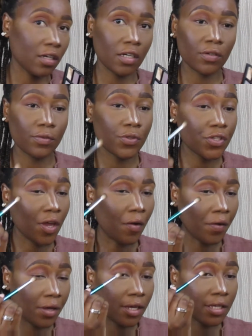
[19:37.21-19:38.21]
Oh,
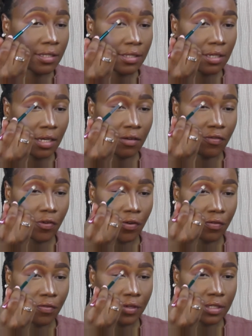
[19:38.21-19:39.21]
Terry is here for
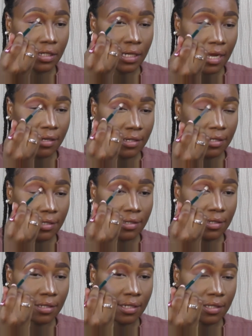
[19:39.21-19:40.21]
a visit and he's
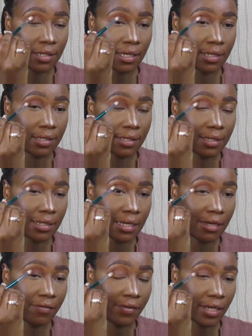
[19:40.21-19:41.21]
sneezing and
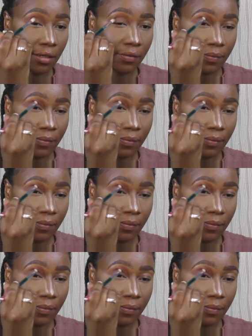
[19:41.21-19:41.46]
snuffling.